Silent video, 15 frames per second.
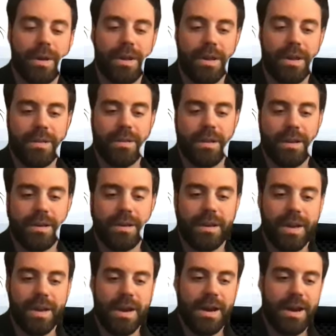I think
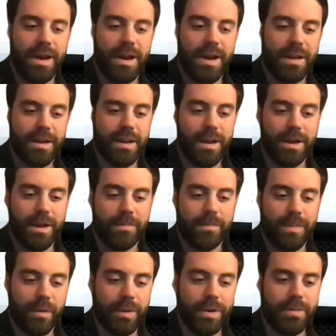I
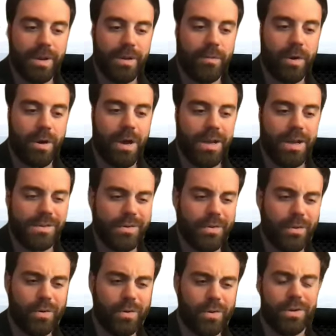went to Metamora High
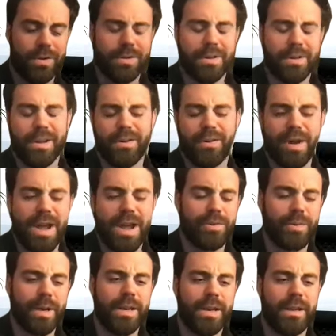School and
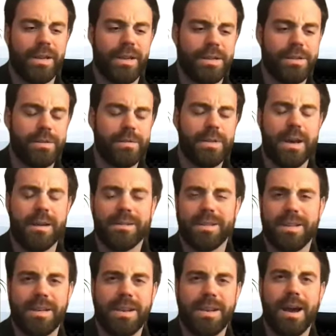graduated in
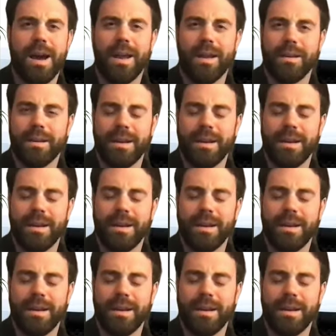2009.